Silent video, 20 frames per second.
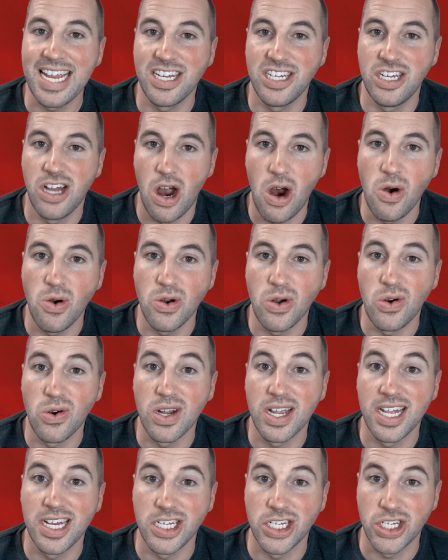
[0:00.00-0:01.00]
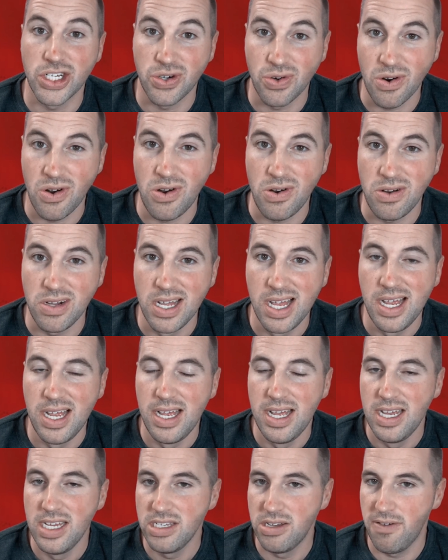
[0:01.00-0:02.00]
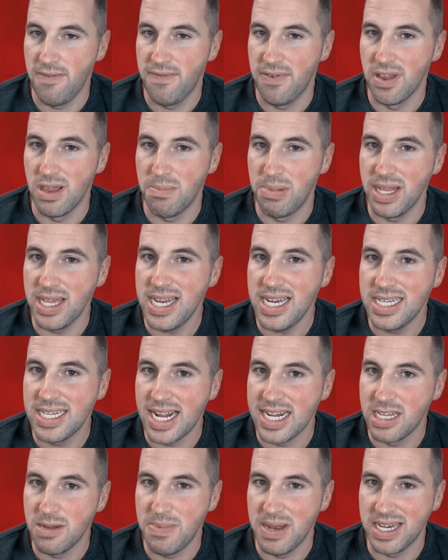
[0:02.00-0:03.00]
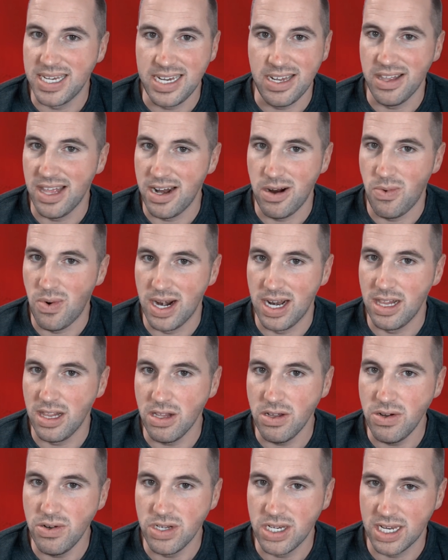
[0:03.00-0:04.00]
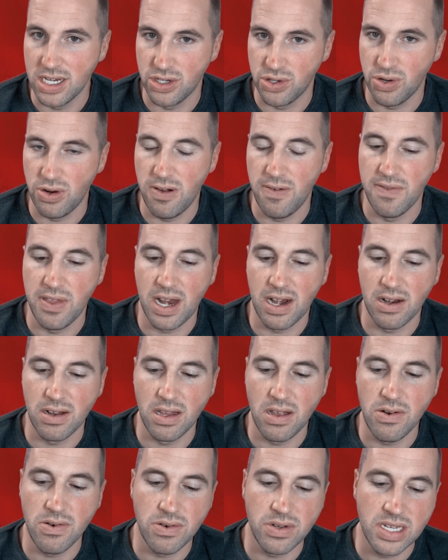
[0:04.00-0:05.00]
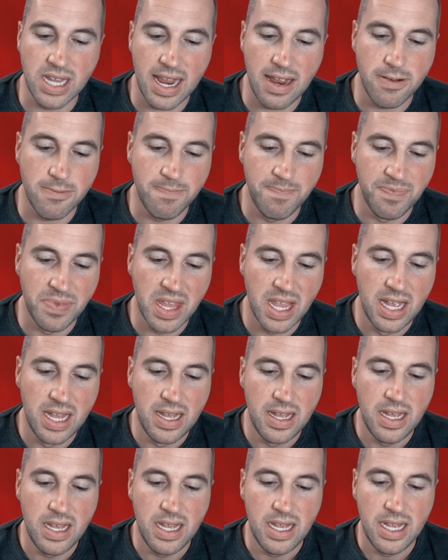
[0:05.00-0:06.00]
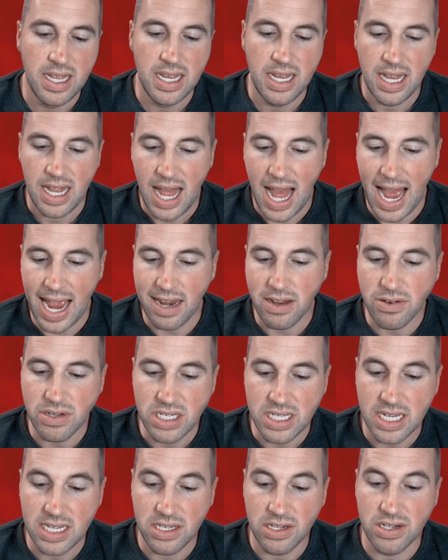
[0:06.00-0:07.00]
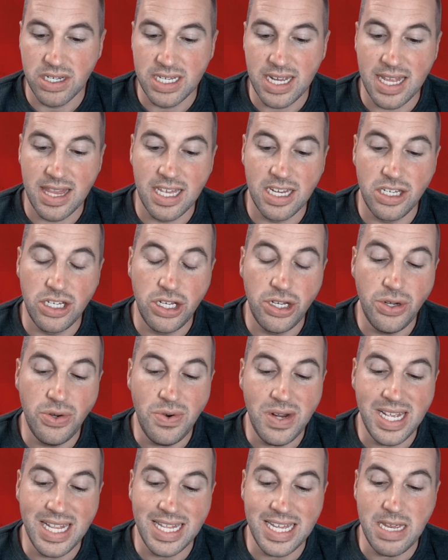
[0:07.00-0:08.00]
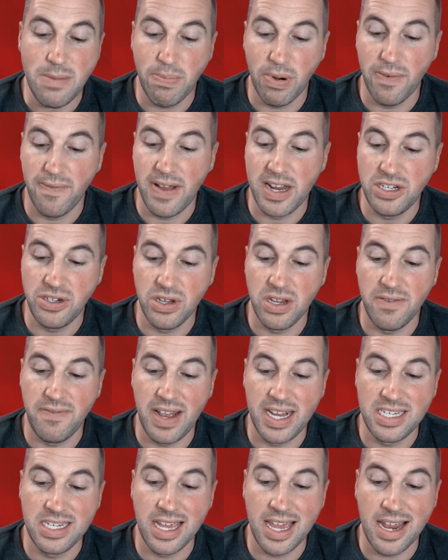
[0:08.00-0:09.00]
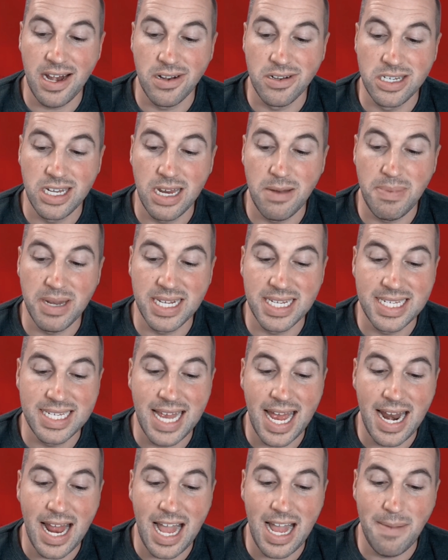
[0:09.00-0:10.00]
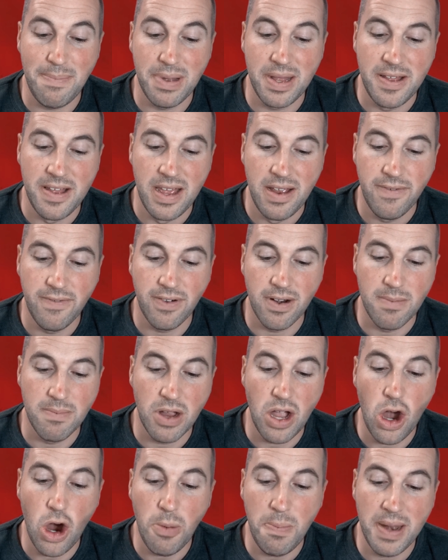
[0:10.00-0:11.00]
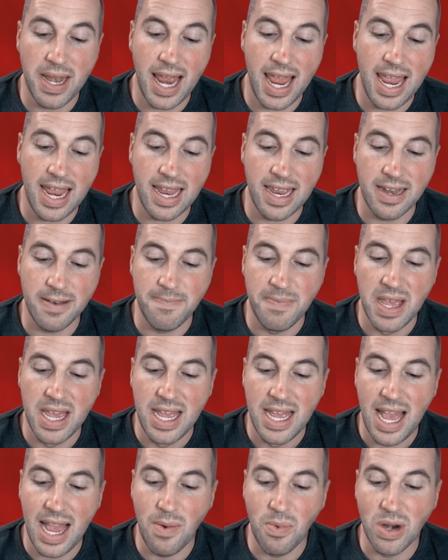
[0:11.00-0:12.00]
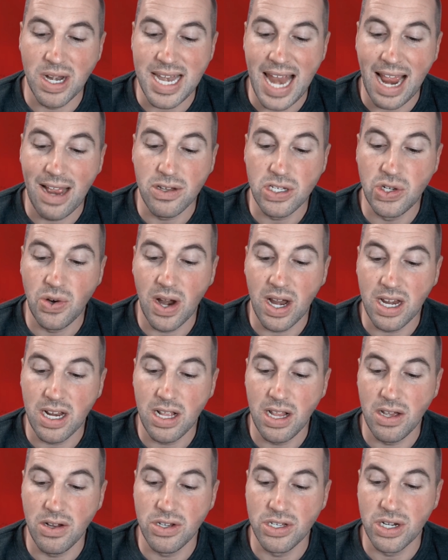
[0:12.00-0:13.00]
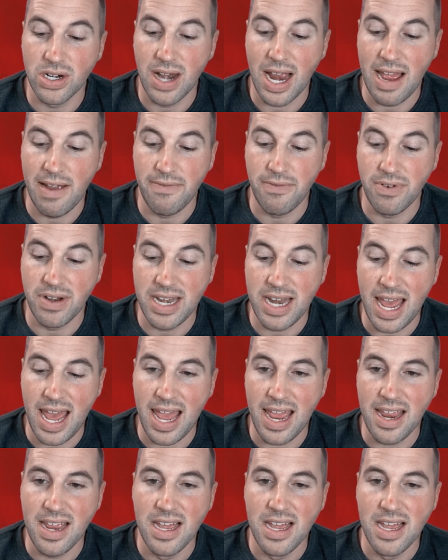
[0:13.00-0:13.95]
total control. So for the police, that's a big deal. They don't want to lose control of their local town. Eigel's sister said that 2 elite professional investigators had been set up from Copenhagen and were now drawing closer every day.